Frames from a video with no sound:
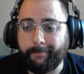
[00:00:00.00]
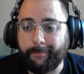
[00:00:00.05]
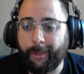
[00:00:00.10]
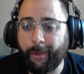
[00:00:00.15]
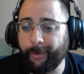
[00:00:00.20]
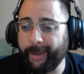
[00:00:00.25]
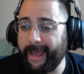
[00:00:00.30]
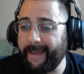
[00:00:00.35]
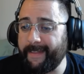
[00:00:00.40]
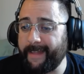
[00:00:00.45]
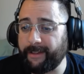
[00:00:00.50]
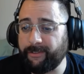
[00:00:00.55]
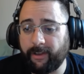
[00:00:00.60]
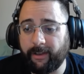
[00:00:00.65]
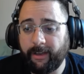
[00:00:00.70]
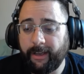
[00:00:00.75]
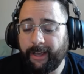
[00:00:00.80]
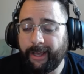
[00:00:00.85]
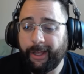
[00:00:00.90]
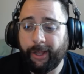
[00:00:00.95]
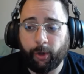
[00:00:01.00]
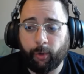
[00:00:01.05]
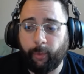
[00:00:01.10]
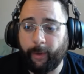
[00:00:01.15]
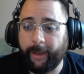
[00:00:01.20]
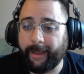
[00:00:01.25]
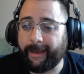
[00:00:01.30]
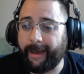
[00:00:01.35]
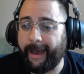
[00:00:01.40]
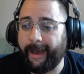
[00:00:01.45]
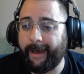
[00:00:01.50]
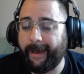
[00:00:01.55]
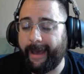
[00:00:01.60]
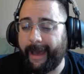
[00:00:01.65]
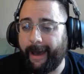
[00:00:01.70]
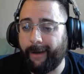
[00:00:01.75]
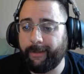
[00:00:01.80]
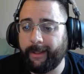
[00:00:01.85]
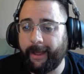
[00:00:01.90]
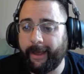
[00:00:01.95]
Okay, that's a quick
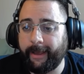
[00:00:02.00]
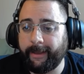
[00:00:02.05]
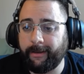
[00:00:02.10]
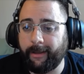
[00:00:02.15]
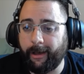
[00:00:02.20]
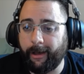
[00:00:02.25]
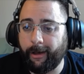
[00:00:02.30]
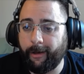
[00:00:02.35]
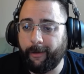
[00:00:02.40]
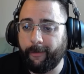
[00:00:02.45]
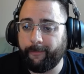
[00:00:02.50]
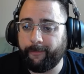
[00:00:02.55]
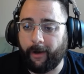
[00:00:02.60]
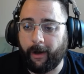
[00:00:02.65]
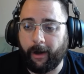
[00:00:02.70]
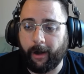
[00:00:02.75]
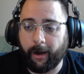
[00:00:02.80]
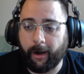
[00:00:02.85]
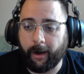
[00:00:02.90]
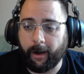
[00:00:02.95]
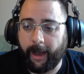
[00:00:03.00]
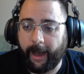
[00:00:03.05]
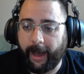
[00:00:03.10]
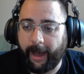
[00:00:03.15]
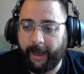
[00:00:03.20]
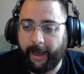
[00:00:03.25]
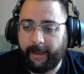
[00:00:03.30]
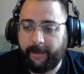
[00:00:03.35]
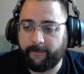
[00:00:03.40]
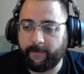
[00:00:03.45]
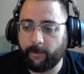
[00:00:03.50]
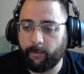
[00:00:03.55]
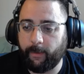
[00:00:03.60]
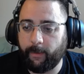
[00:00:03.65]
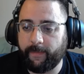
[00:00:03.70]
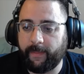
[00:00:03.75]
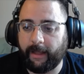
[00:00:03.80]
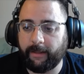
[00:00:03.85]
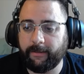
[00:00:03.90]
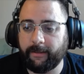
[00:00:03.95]
outline of our hive and
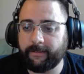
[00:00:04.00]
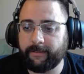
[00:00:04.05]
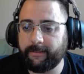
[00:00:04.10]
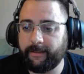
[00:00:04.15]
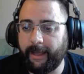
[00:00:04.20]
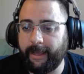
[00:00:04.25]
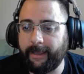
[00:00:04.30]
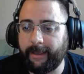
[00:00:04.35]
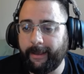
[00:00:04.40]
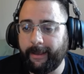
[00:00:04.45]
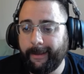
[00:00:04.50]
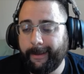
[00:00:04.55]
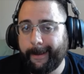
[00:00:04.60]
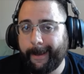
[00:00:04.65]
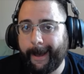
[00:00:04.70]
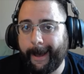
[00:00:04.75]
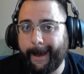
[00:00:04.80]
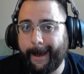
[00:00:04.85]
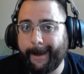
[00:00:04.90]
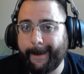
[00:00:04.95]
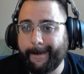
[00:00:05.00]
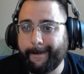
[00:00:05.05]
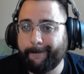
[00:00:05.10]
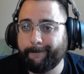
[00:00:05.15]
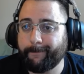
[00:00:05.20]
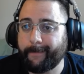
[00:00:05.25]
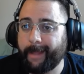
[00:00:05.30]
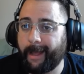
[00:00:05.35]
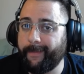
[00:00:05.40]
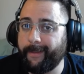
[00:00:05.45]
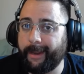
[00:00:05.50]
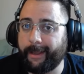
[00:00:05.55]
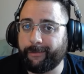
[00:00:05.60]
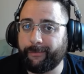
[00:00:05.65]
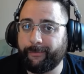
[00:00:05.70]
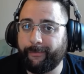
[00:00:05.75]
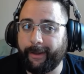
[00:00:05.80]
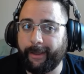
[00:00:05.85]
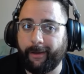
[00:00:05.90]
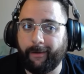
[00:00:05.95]
what that looks like. On the
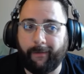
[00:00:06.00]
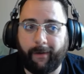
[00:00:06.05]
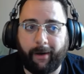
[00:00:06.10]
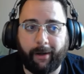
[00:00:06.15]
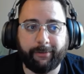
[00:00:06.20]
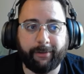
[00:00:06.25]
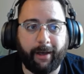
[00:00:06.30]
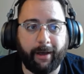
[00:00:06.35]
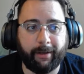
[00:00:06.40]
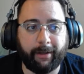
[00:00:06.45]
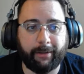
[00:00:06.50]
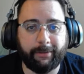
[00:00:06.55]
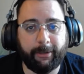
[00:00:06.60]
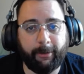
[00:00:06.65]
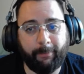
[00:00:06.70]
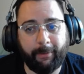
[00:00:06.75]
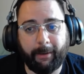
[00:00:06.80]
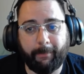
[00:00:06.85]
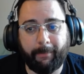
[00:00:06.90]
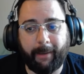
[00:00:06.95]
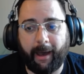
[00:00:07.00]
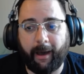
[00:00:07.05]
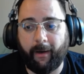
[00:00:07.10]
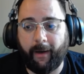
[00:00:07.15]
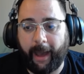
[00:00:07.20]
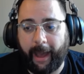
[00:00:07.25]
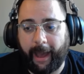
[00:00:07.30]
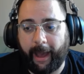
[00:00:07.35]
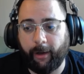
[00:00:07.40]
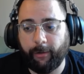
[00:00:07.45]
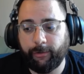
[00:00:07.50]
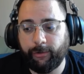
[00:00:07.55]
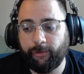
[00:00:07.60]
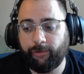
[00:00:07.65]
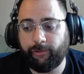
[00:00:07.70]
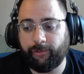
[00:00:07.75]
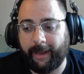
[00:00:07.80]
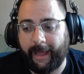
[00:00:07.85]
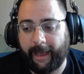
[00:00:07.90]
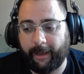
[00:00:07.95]
next video, I'll talk a little bit about how
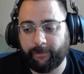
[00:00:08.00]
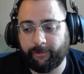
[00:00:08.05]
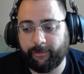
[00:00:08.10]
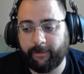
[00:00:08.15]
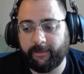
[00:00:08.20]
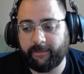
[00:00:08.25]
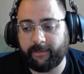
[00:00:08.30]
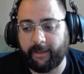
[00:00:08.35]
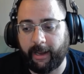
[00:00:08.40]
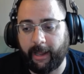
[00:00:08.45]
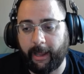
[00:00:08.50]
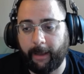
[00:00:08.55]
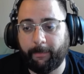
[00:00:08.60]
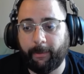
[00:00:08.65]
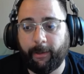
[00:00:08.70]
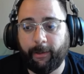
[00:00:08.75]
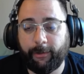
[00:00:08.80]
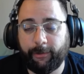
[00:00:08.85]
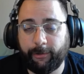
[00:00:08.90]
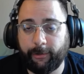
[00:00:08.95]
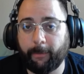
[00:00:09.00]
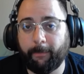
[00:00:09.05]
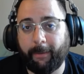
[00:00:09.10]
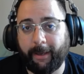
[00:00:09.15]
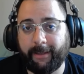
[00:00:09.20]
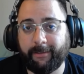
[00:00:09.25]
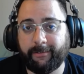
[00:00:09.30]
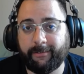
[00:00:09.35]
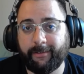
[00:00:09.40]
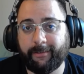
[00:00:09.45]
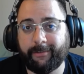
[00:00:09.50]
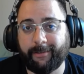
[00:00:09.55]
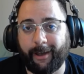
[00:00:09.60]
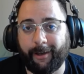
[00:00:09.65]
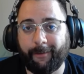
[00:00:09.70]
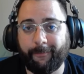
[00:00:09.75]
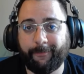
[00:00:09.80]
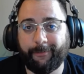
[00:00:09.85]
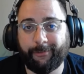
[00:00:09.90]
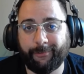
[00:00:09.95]
you should actually set up your base
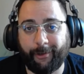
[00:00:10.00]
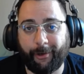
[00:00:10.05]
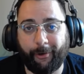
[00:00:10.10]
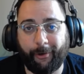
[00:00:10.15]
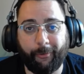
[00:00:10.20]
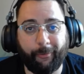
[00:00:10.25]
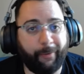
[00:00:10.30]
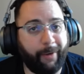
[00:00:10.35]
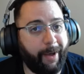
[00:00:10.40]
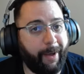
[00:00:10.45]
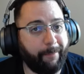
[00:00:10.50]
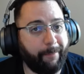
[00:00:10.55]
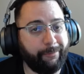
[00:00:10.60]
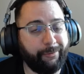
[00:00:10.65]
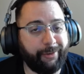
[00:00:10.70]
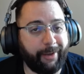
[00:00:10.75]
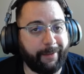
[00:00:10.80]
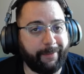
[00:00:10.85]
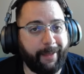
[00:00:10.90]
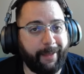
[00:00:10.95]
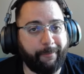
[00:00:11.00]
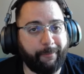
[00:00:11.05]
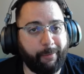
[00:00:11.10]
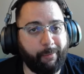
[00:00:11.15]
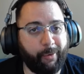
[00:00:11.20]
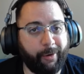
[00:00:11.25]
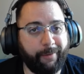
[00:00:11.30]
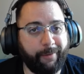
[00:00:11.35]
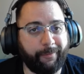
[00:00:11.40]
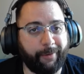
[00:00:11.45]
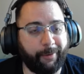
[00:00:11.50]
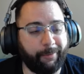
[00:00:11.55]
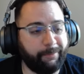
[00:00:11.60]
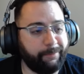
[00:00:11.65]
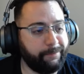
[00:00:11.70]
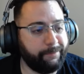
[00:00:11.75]
itself. So check that for more info.